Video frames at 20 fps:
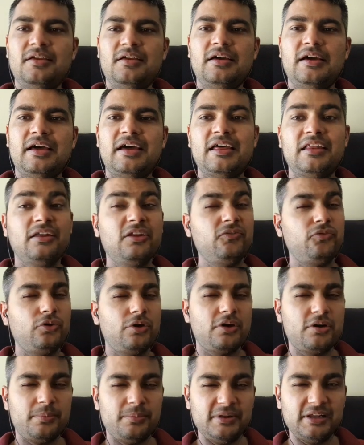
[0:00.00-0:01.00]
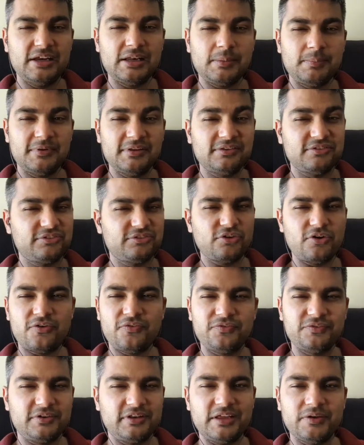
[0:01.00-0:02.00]
And if you're a little bit
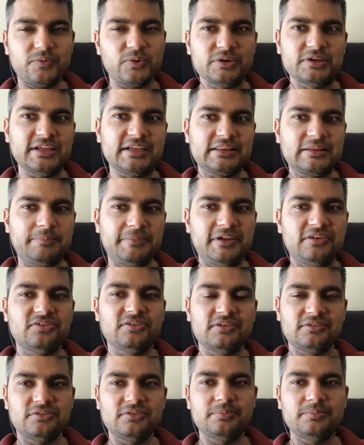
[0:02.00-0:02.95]
soft, they won't take the patient.